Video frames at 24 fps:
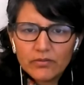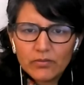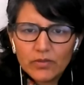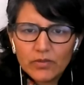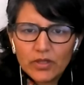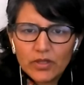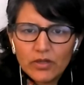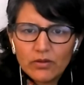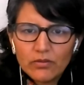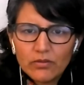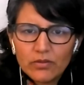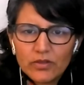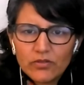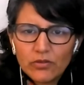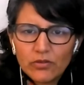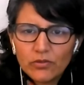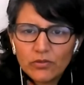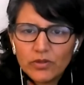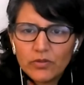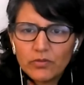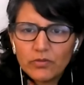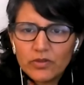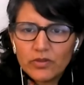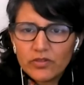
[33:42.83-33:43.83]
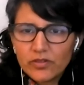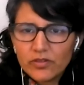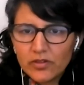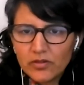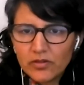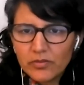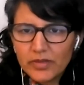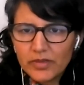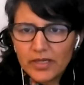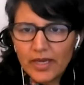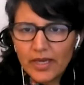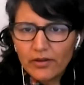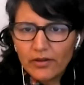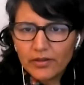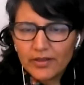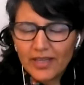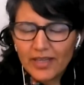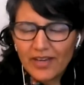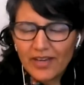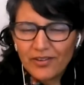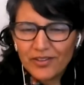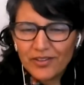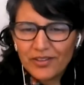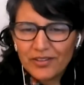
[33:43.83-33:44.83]
you know, has only recently been
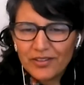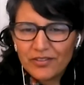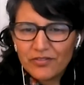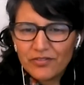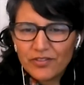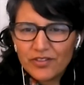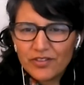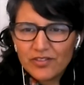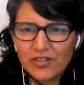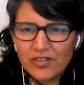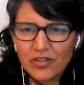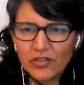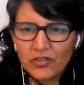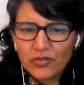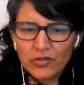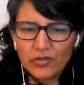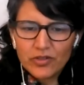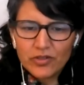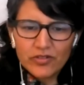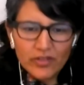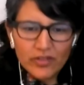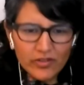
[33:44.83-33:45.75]
calculated for the territories.